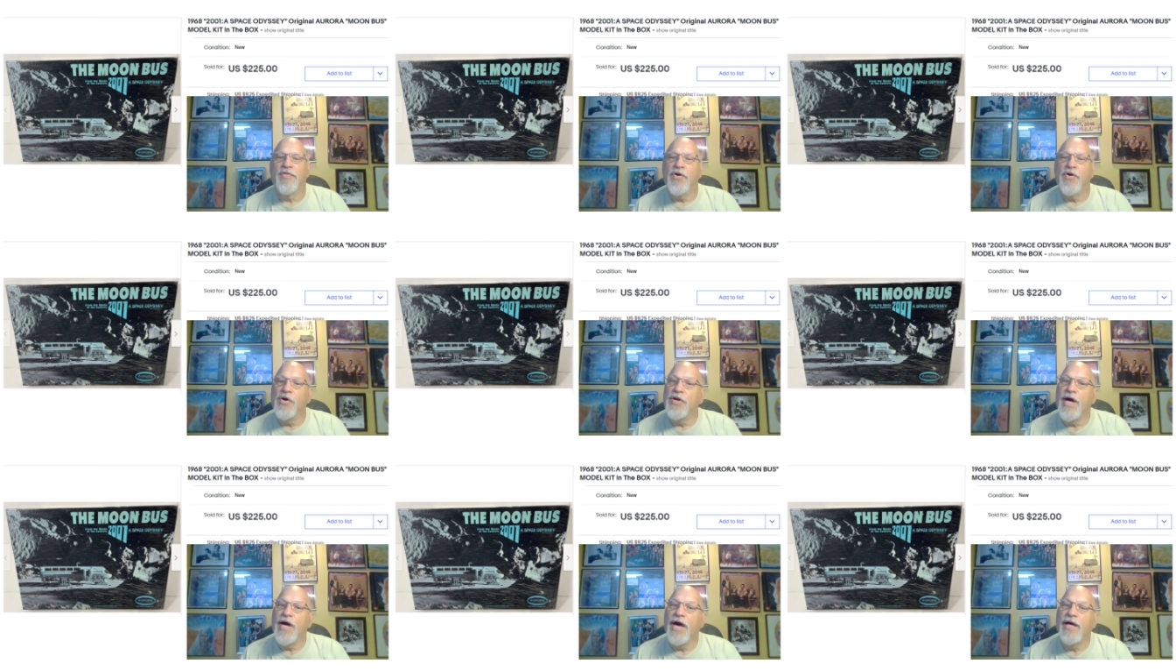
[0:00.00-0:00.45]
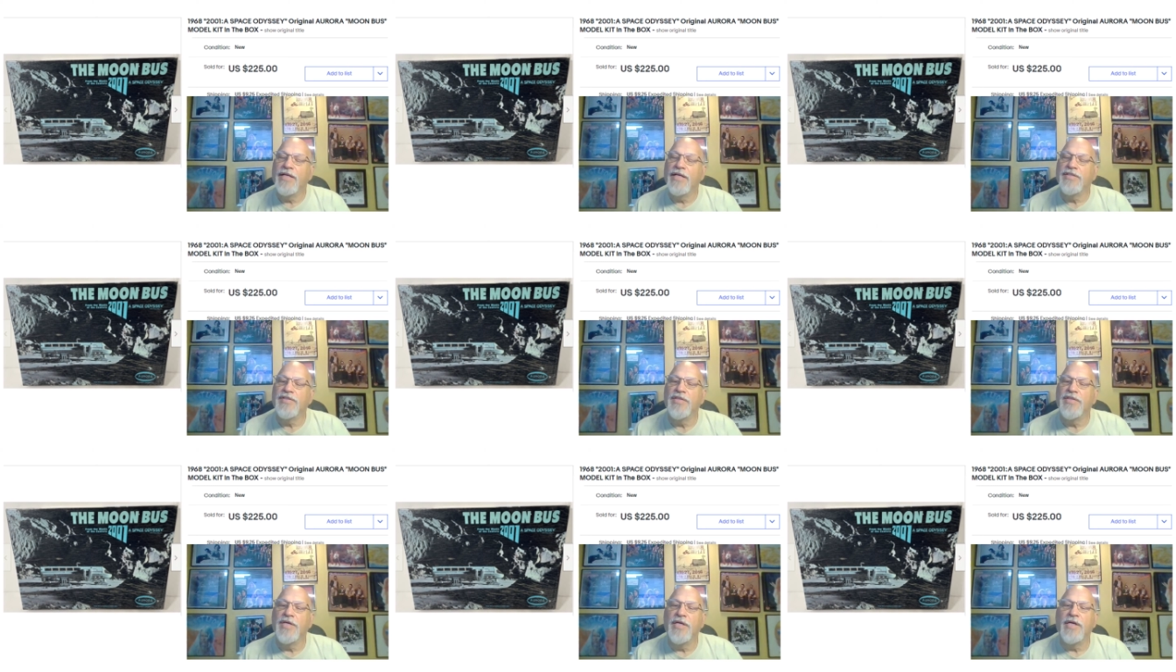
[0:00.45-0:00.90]
The third
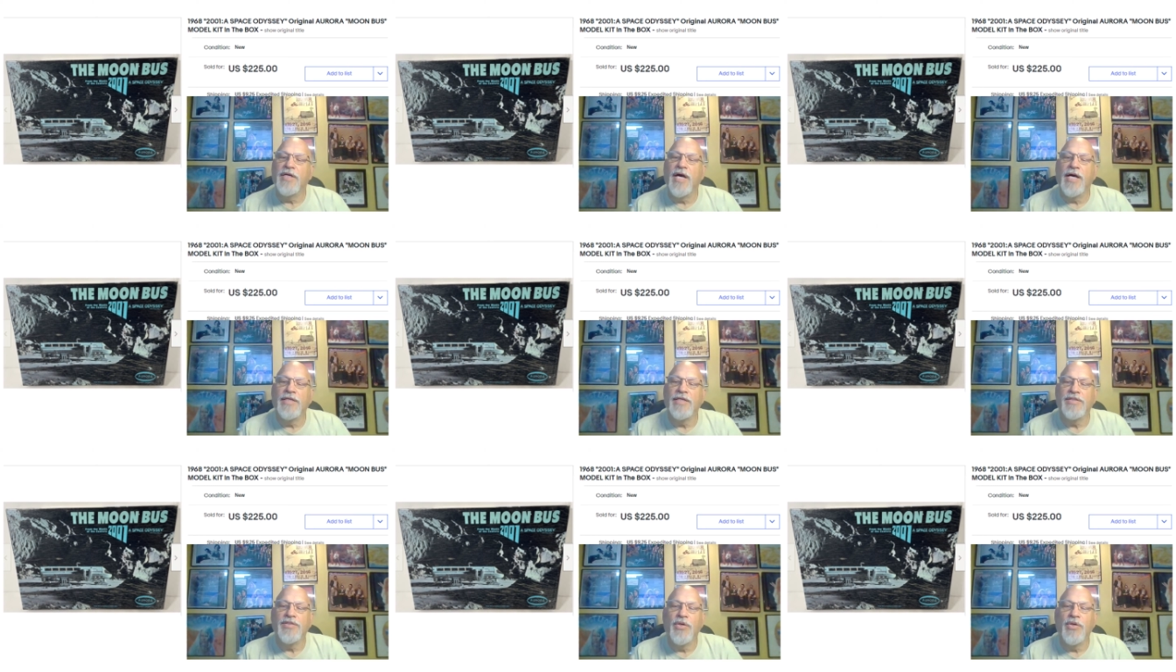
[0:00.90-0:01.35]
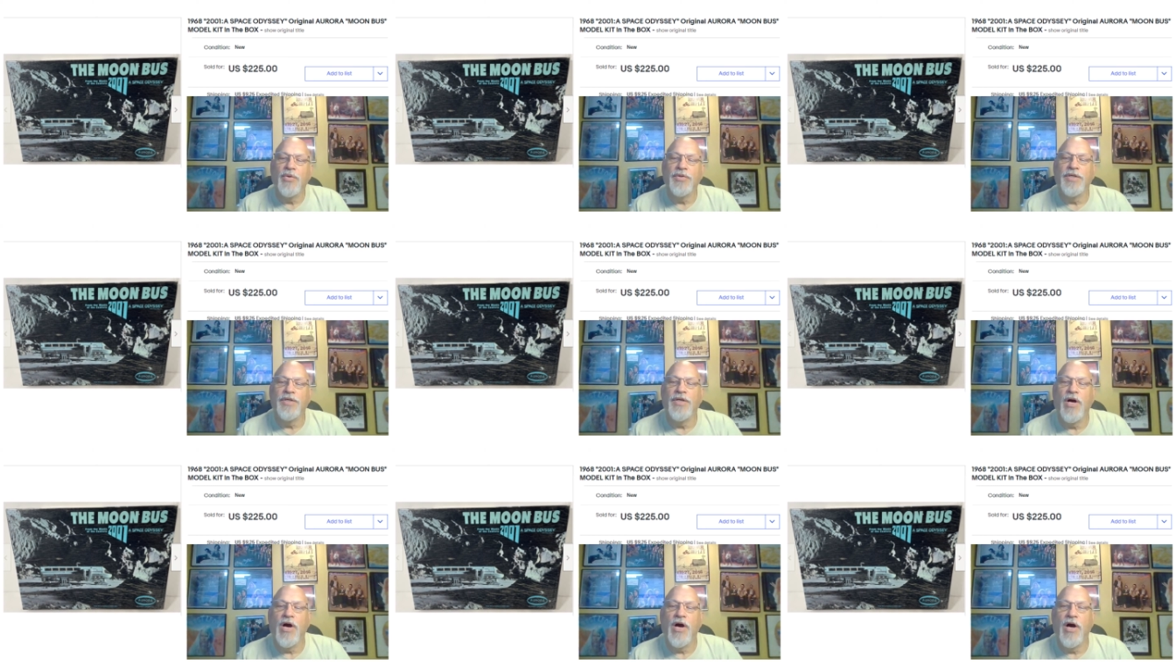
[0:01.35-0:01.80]
highest thing I
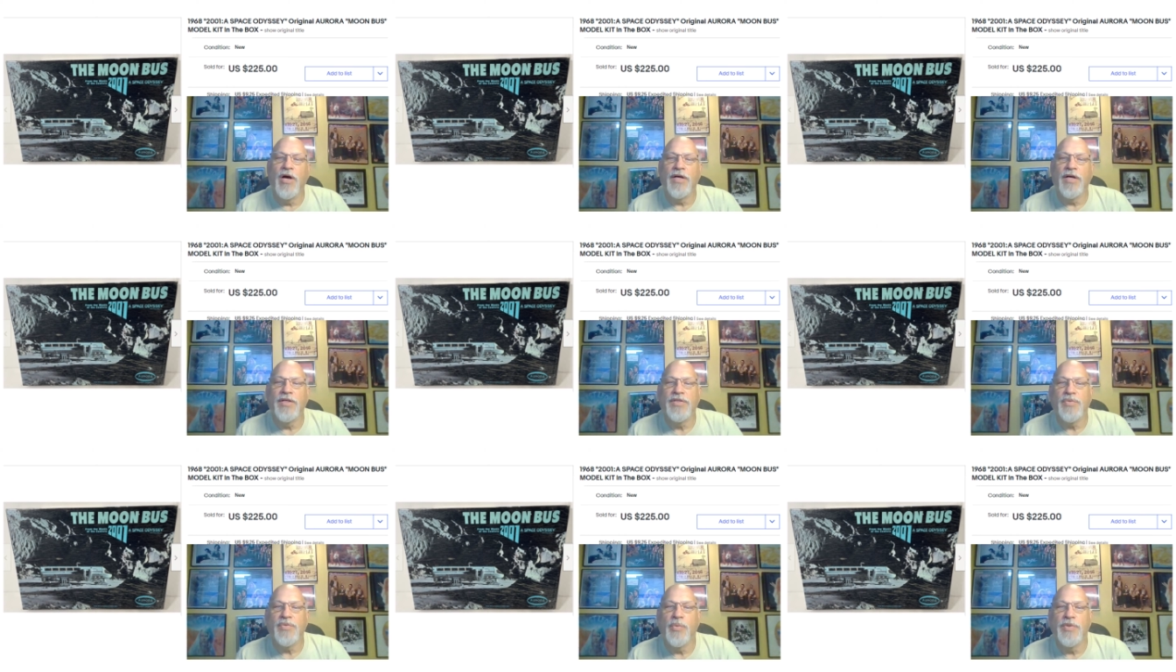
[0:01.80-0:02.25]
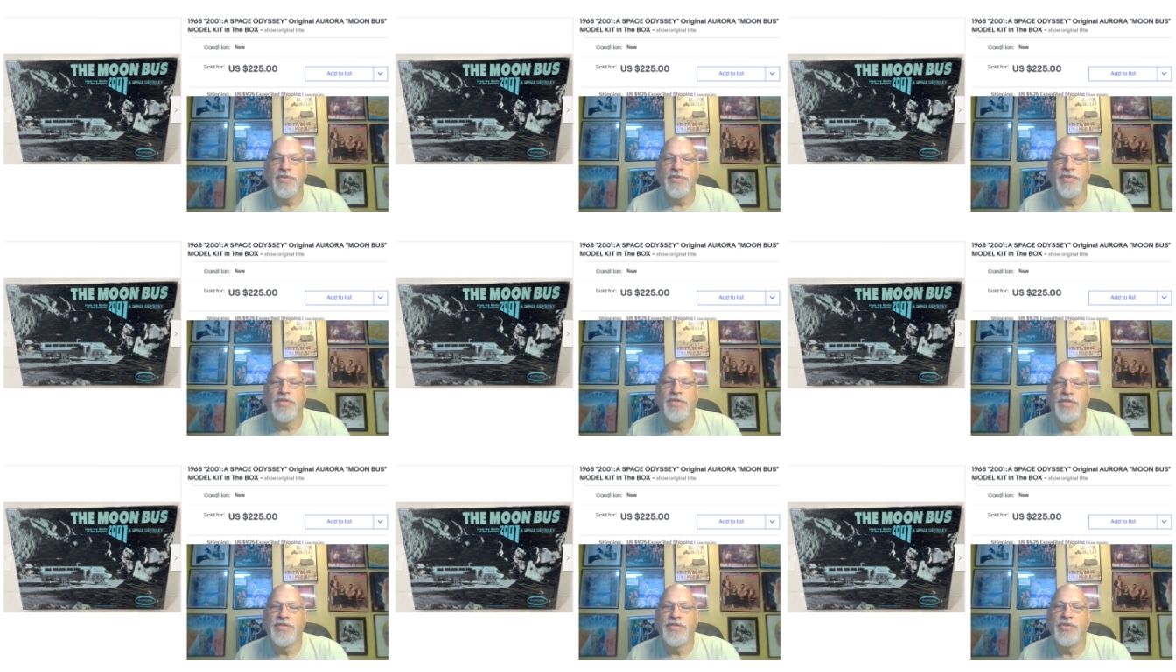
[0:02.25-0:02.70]
sold in August
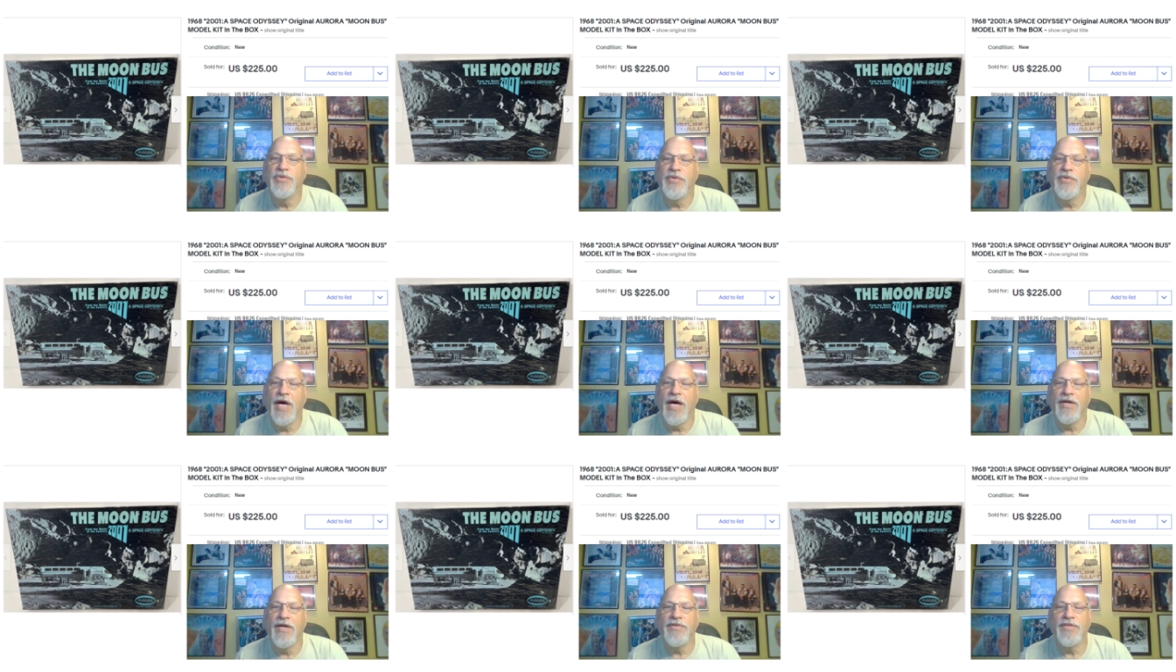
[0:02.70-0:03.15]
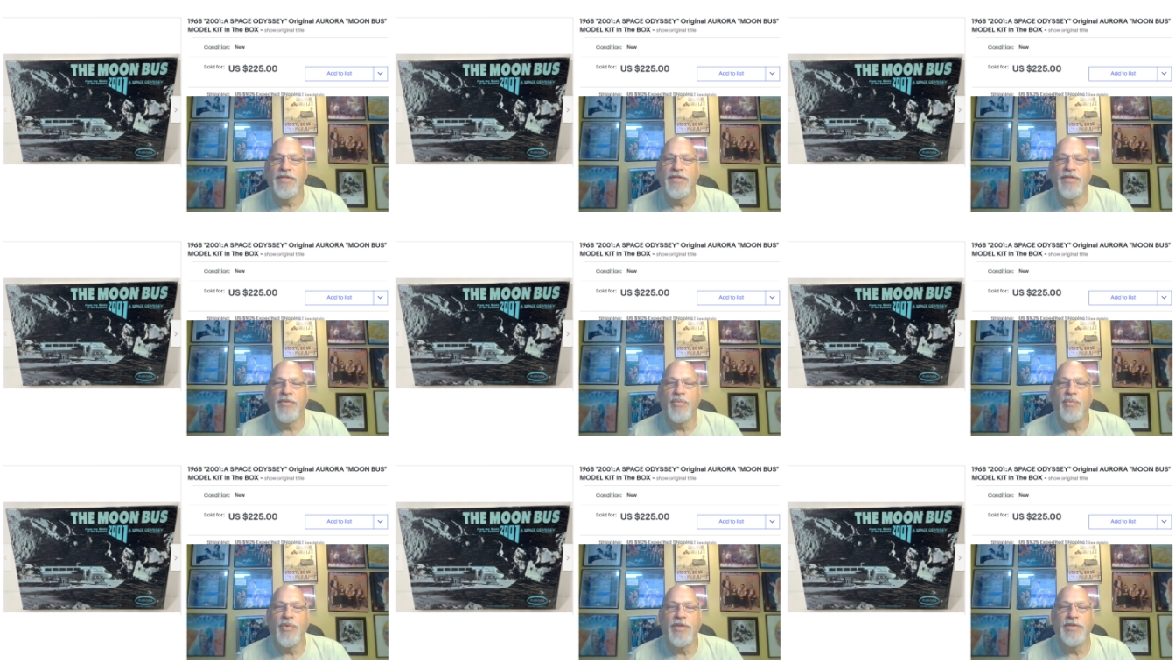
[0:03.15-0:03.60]
was this
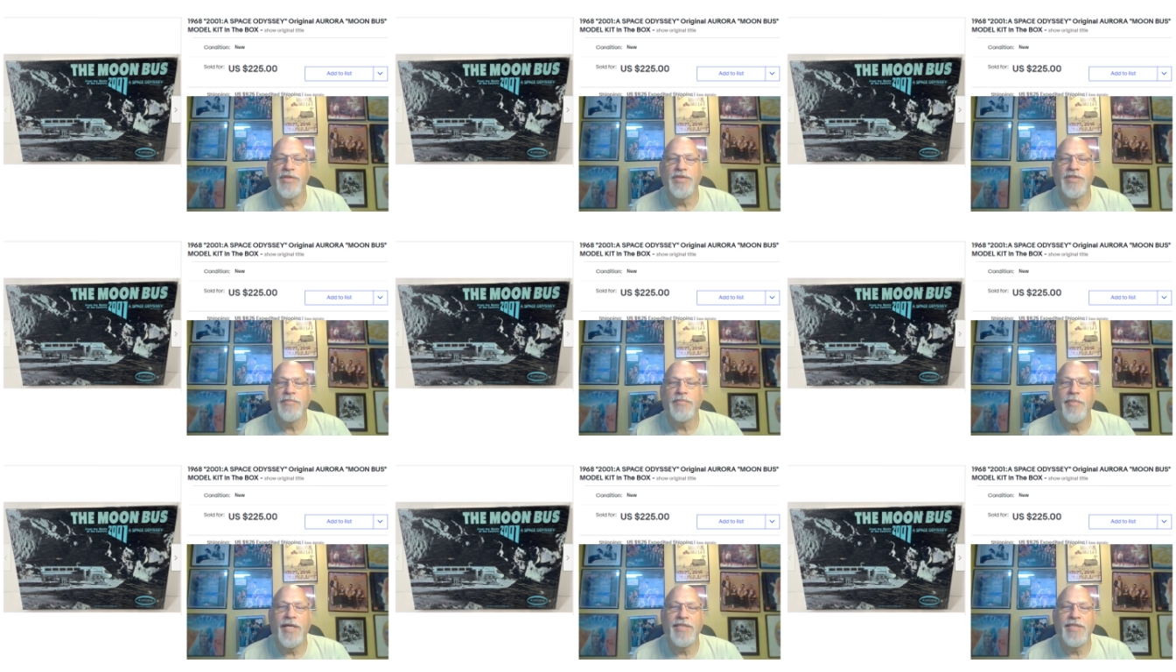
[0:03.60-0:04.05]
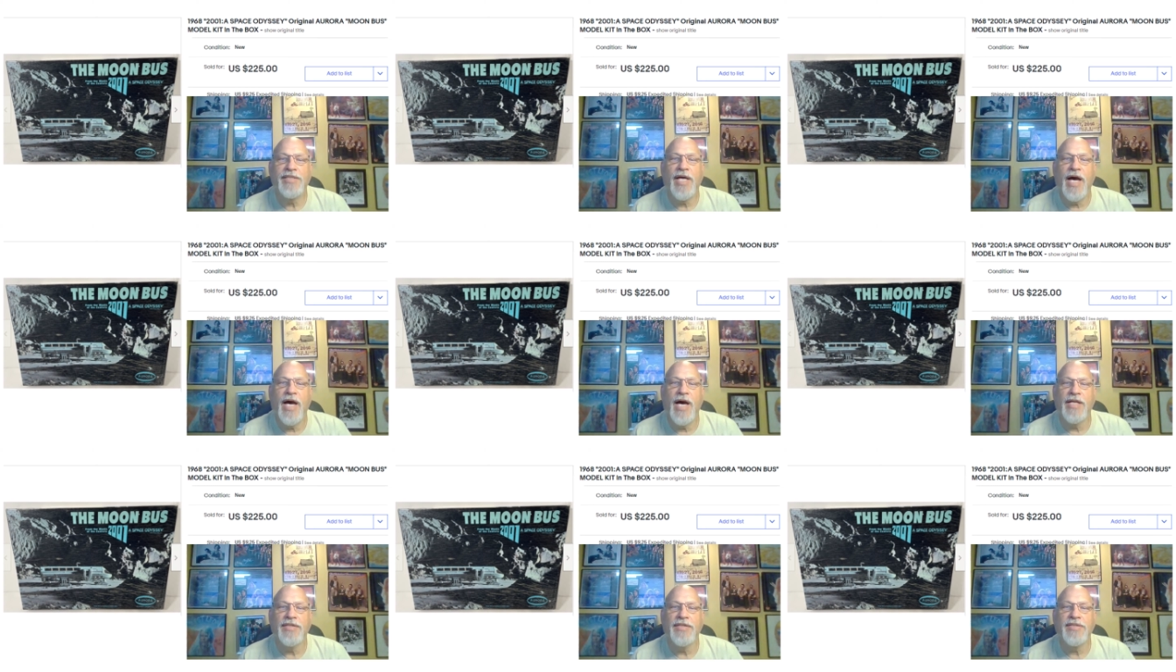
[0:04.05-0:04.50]
2001 Space
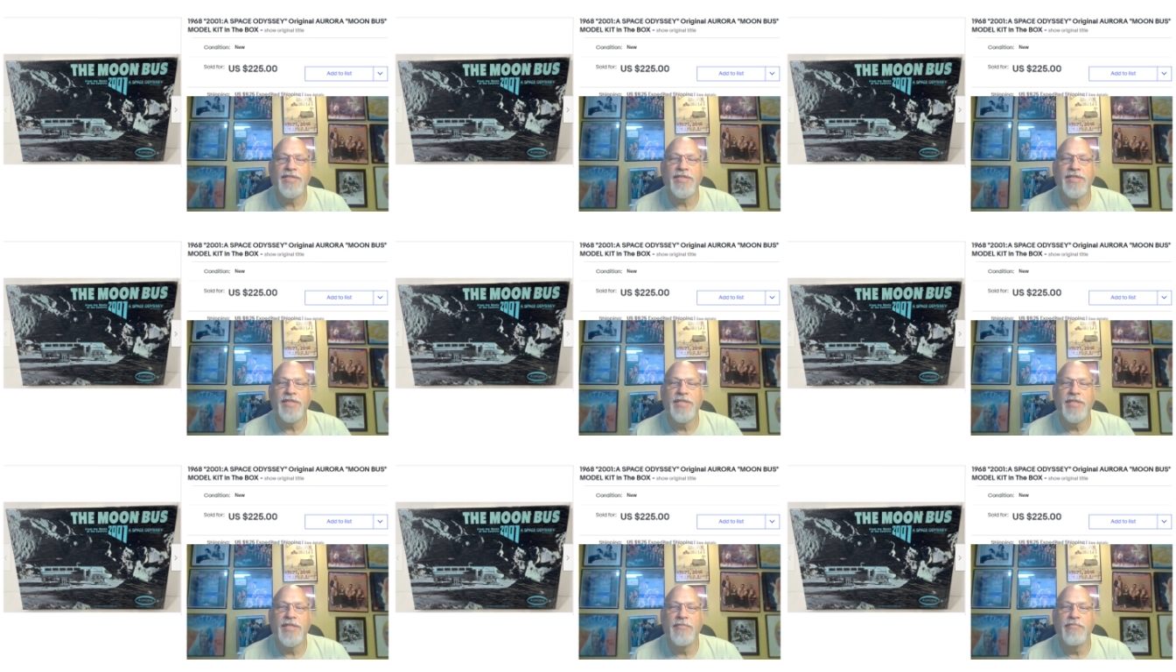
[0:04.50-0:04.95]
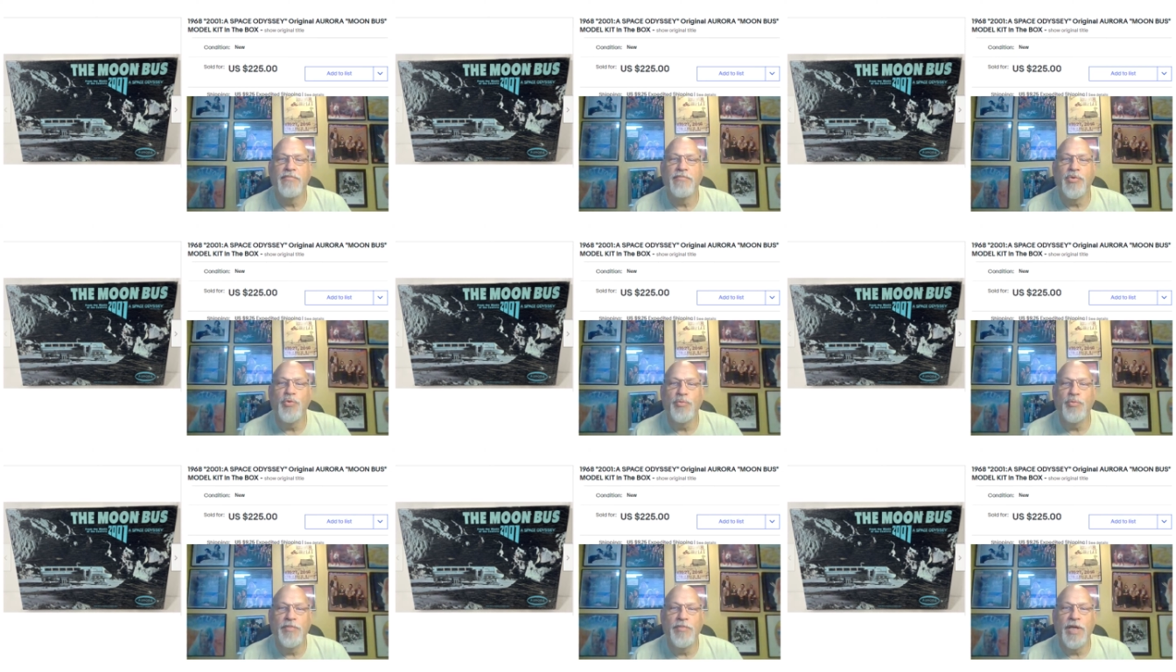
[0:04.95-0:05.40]
Odyssey
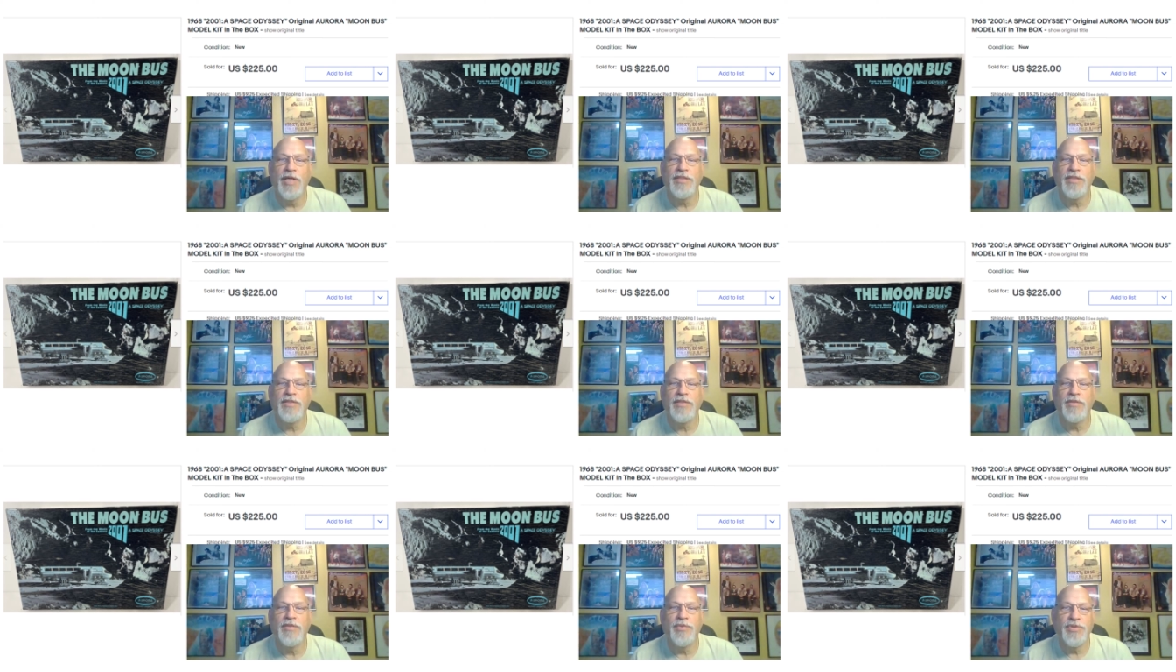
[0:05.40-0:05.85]
moon bus.